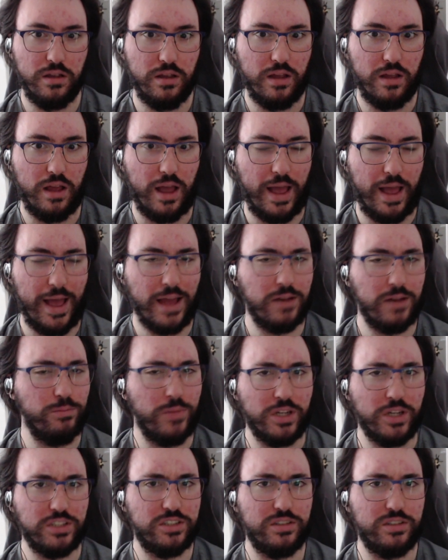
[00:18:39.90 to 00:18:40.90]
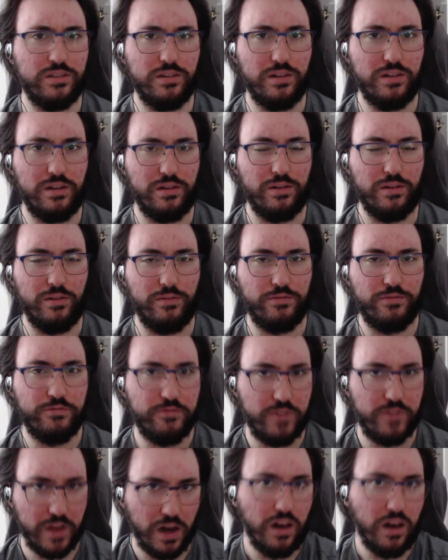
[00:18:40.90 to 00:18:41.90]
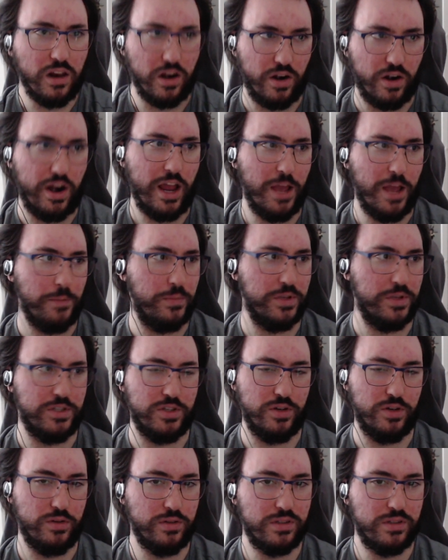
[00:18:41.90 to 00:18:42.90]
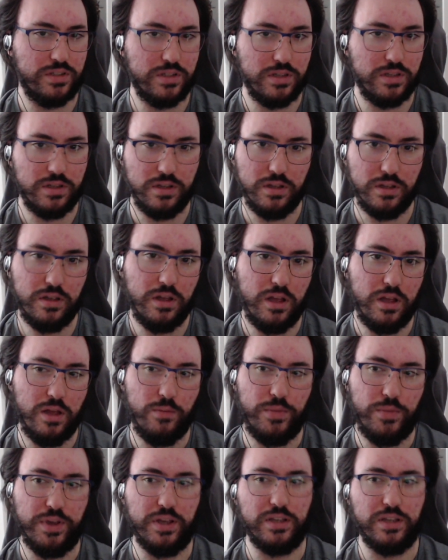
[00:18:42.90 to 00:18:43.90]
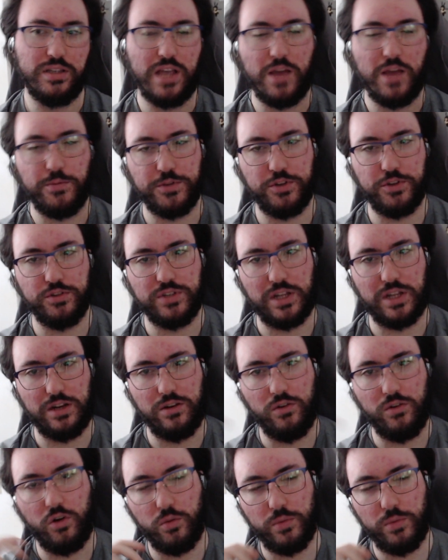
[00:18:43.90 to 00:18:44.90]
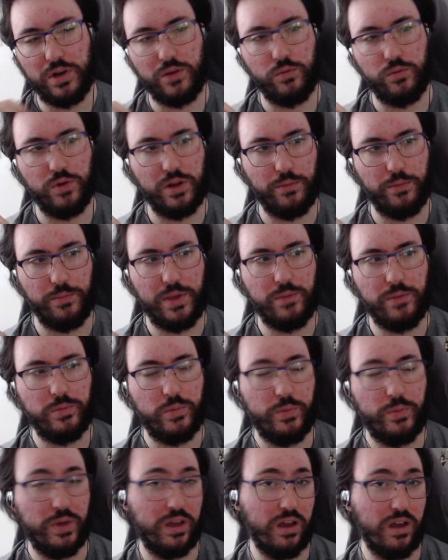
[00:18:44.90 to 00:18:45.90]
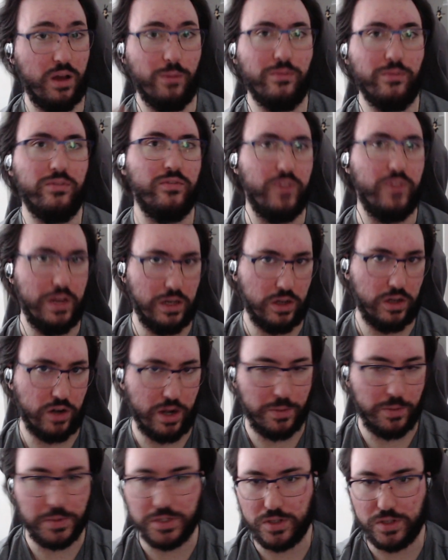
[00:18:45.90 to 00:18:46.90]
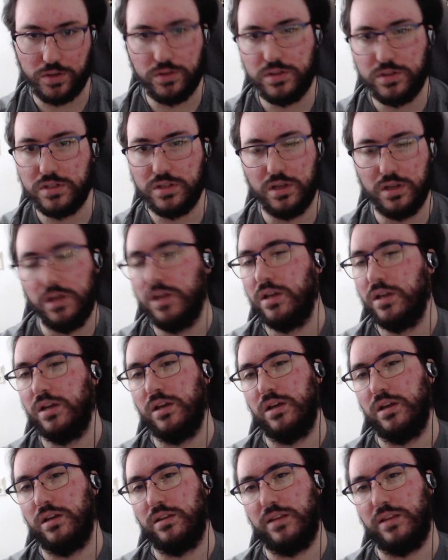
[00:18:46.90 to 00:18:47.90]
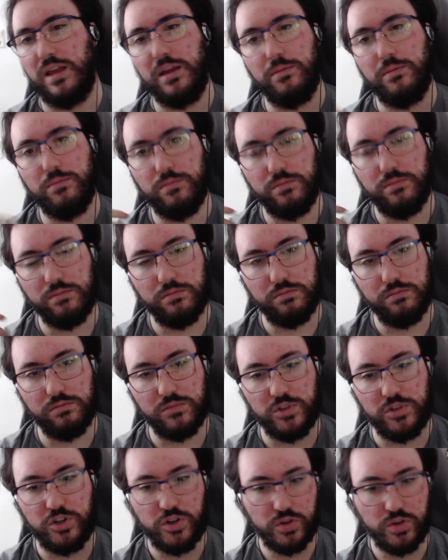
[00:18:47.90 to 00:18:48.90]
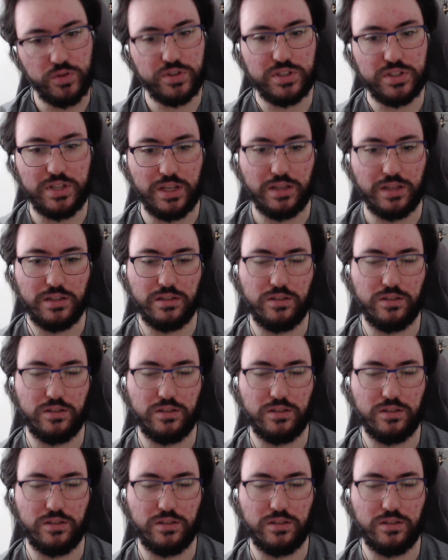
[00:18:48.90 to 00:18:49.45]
had much filler episodes. Because episodes that normally would have maybe become filler episodes, they used it